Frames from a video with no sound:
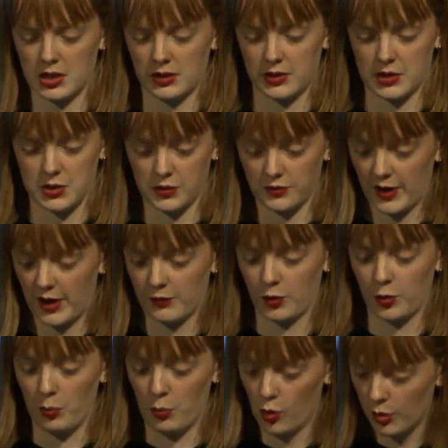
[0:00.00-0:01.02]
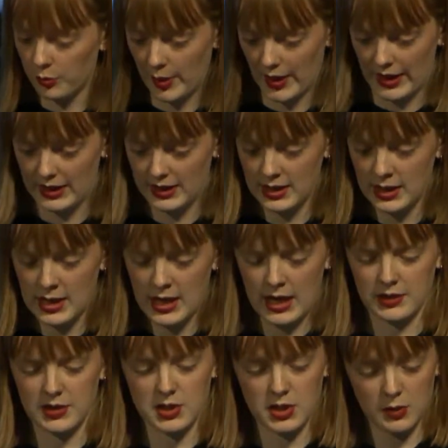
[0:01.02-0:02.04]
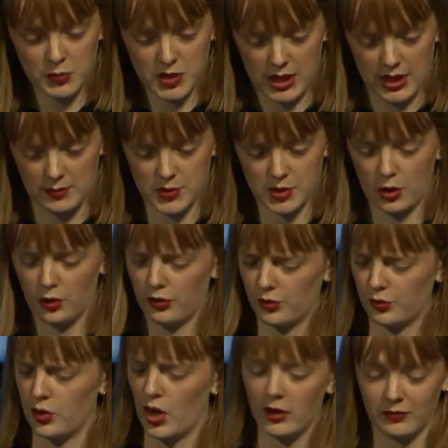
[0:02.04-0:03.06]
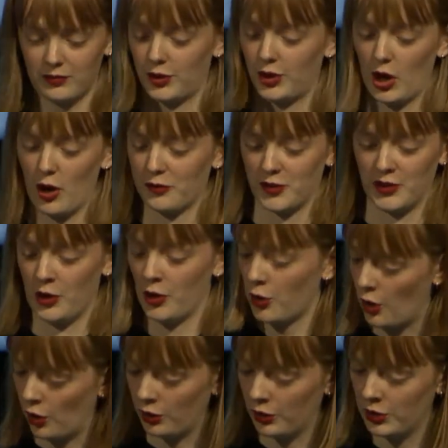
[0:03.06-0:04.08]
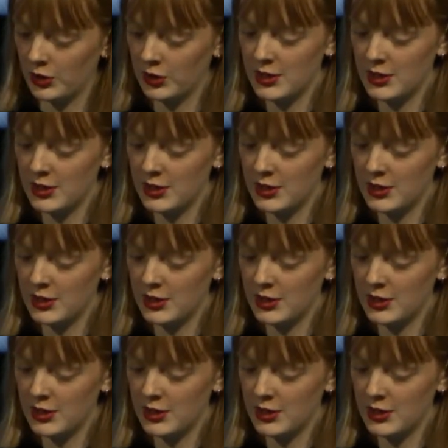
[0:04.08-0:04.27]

the survivor more pain, and sometimes, although not very often at all,